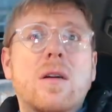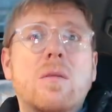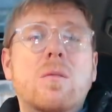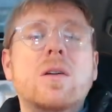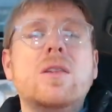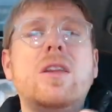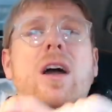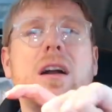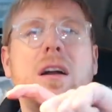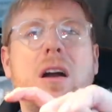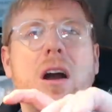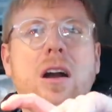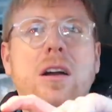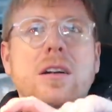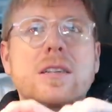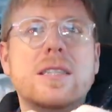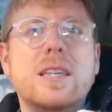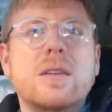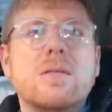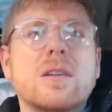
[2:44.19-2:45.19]
Well, not
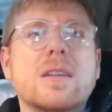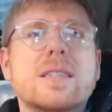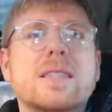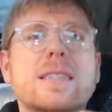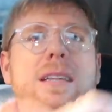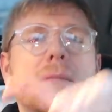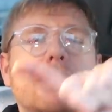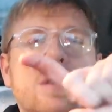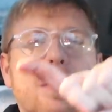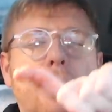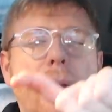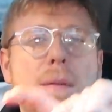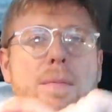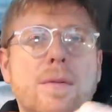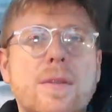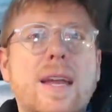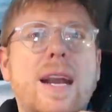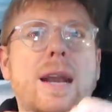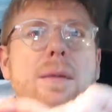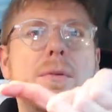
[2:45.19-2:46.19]
cards, they were slips of
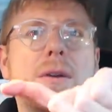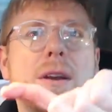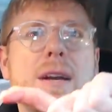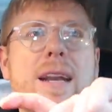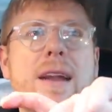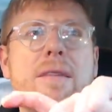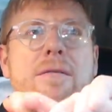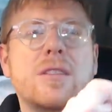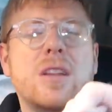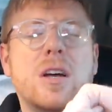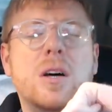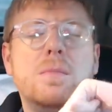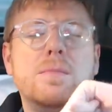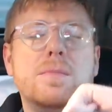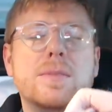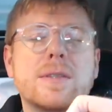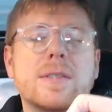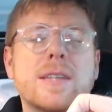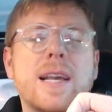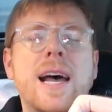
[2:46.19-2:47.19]
paper that I put in
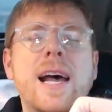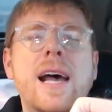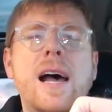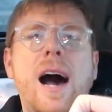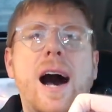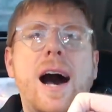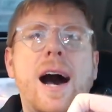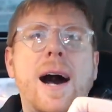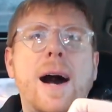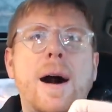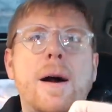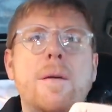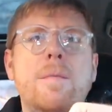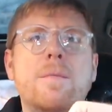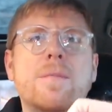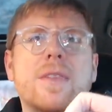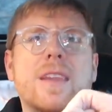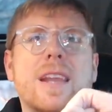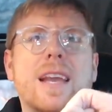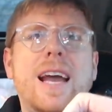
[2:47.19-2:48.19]
envelopes.
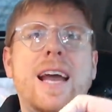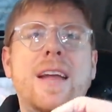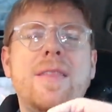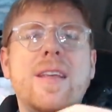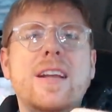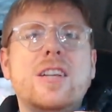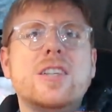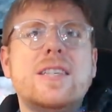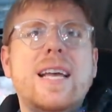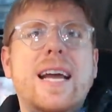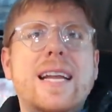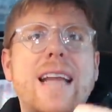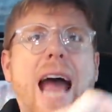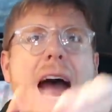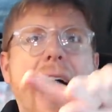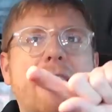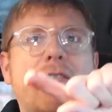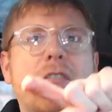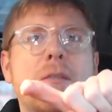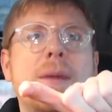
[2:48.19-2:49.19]
And they just had
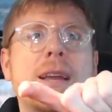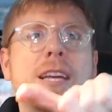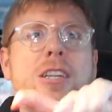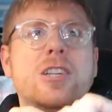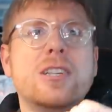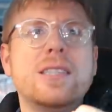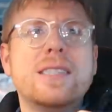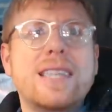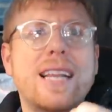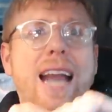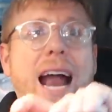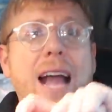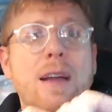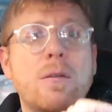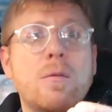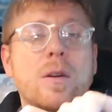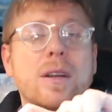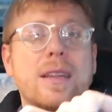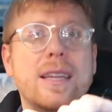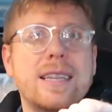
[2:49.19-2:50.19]
affirmations that I
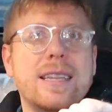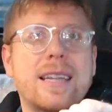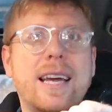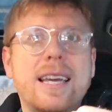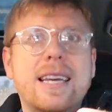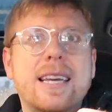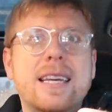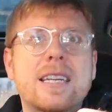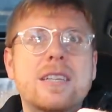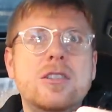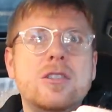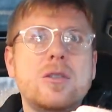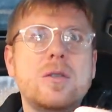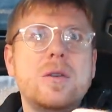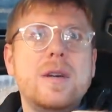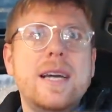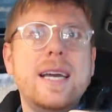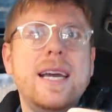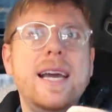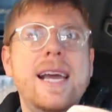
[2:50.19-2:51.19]
really like and
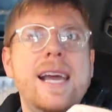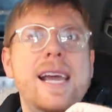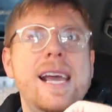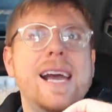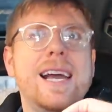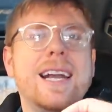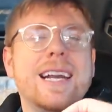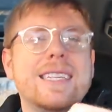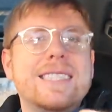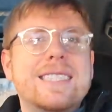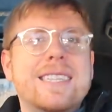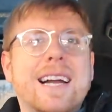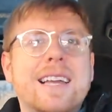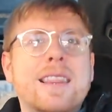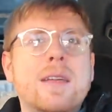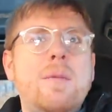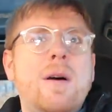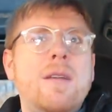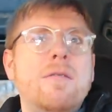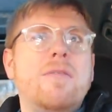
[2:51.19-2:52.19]
enjoy. And I stuck
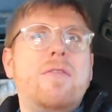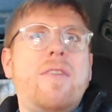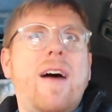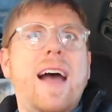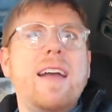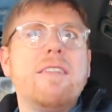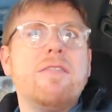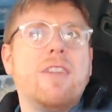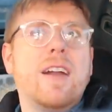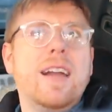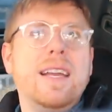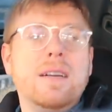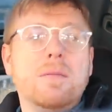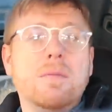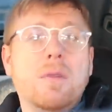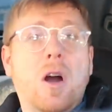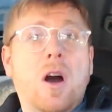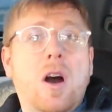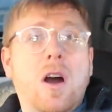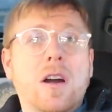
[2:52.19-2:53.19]
them on 5
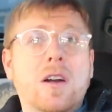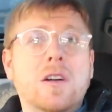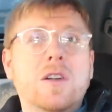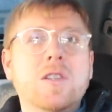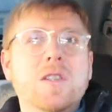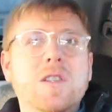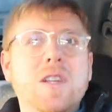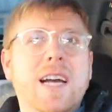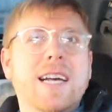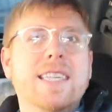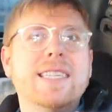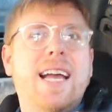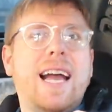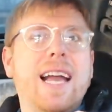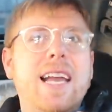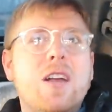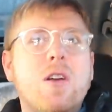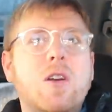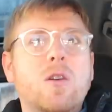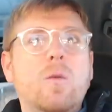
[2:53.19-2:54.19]
random cards as
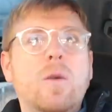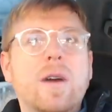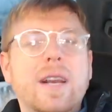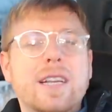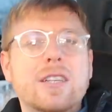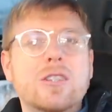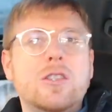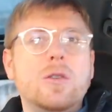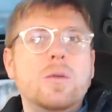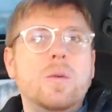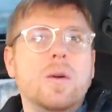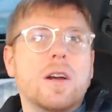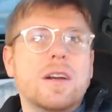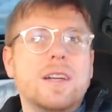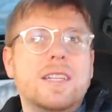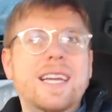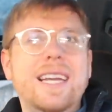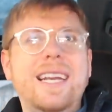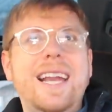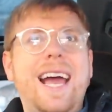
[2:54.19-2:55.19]
I went into
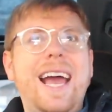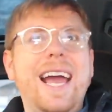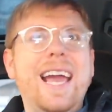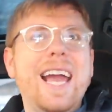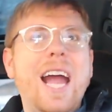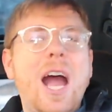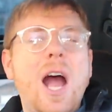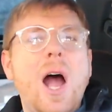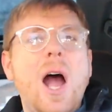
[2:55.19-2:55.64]
work today.